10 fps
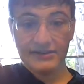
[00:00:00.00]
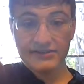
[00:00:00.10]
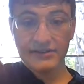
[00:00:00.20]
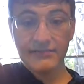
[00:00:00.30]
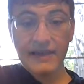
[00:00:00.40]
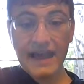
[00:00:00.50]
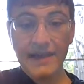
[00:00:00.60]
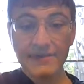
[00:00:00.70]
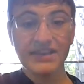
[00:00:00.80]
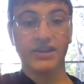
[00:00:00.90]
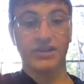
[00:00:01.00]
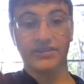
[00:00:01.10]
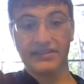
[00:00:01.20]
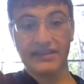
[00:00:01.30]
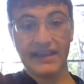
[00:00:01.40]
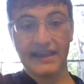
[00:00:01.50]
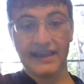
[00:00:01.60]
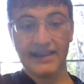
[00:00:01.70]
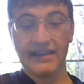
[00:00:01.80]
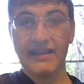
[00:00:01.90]
So happy Earth
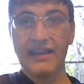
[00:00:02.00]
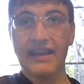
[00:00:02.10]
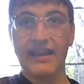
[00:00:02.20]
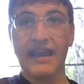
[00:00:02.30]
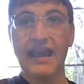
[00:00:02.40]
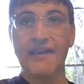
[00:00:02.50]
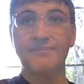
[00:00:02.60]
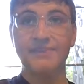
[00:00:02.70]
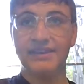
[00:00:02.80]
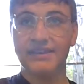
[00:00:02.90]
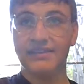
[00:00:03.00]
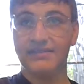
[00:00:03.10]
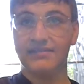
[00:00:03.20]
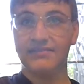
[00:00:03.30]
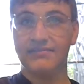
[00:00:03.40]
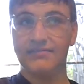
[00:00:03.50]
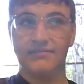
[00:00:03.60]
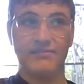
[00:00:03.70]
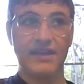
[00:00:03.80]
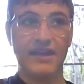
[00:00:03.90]
Day, and happy
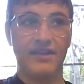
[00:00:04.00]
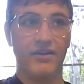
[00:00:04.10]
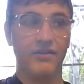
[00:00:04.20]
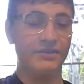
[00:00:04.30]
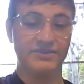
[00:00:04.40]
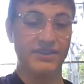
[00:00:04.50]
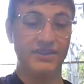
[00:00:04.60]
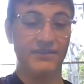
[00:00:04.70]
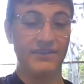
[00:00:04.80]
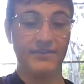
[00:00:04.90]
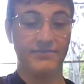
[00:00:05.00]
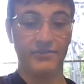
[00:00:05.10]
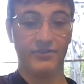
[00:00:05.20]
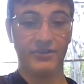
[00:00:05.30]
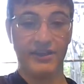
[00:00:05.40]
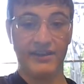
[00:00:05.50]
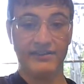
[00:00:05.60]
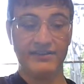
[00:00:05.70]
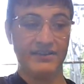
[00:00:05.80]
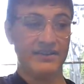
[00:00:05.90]
almost end of April,
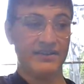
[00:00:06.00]
and